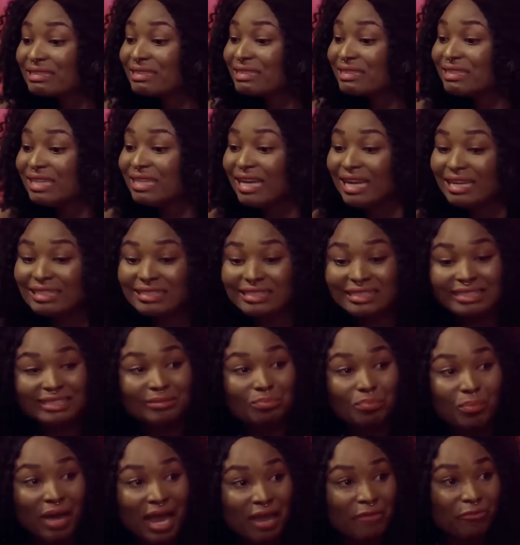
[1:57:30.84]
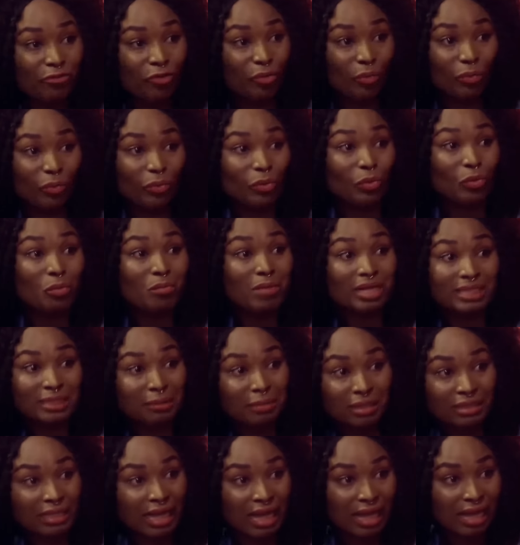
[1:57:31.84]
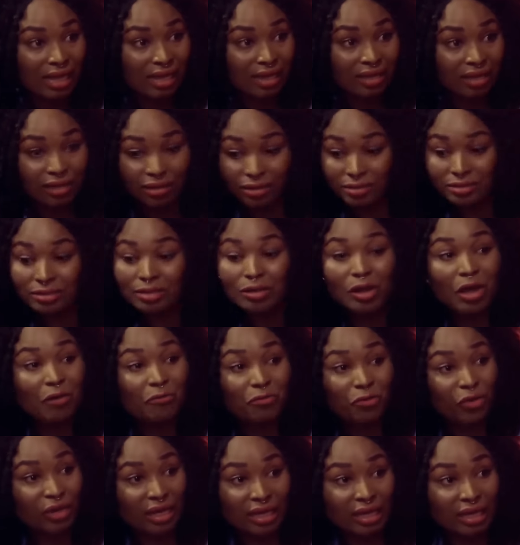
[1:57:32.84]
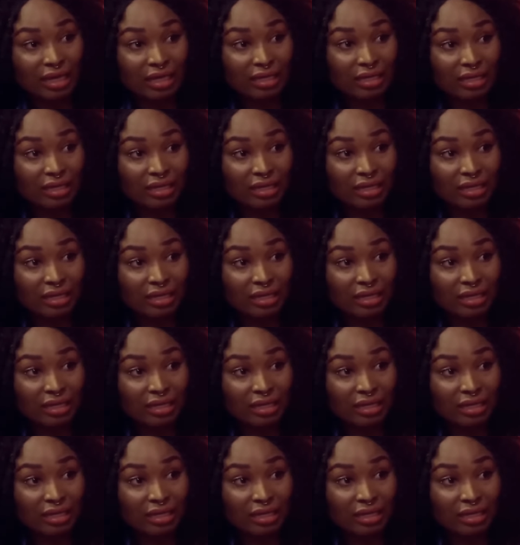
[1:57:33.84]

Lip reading: changed his mind from you. Kata kata, he doesn't love you again.